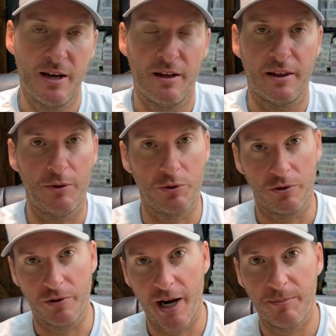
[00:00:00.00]
that will
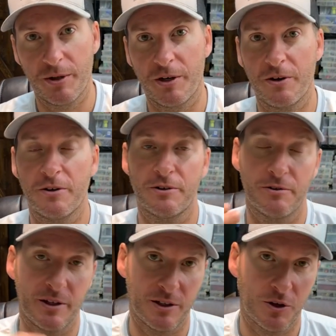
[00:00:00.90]
grab the current or
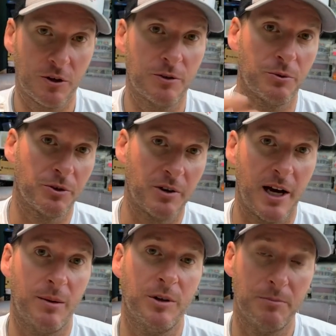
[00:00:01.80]
that the current will
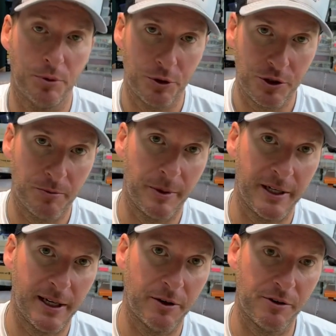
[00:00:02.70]
grab and push your
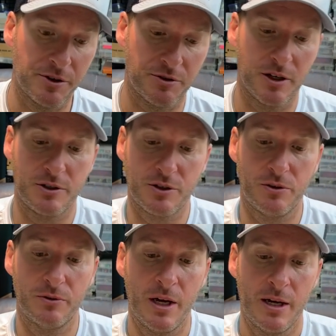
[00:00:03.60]
bait out of the strike
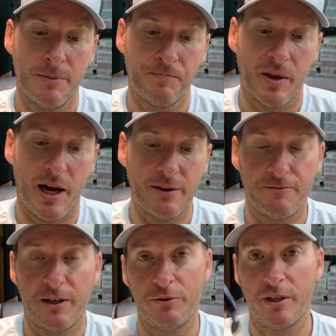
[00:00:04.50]
zone. I've
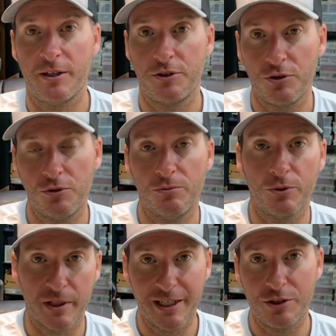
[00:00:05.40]
found that a tube
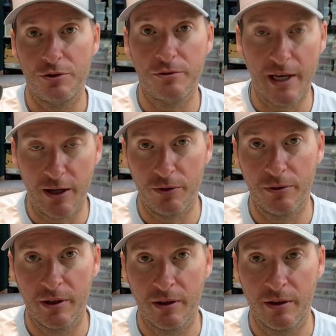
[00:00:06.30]
will get you
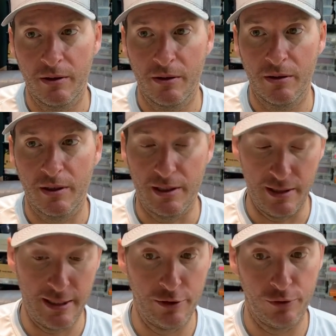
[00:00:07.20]
down
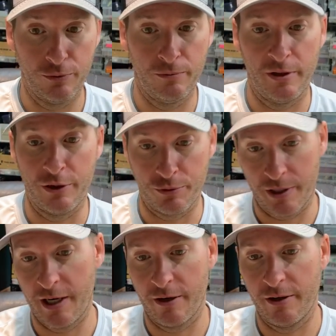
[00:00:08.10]
into those
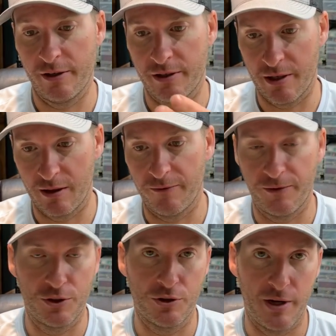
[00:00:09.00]
areas that the
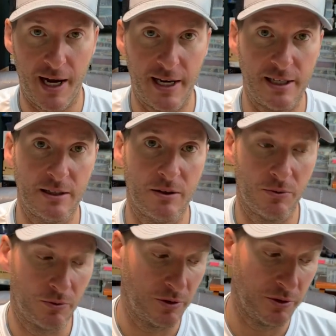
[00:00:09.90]
fish are hiding
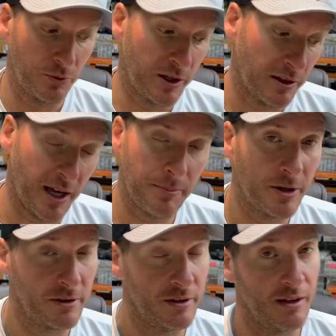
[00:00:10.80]
really well, a lot
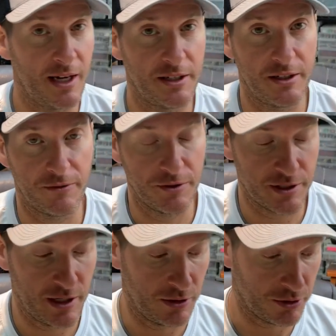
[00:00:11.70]
better than a lot of different
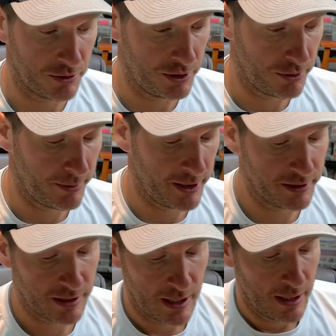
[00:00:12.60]
style of creature baits.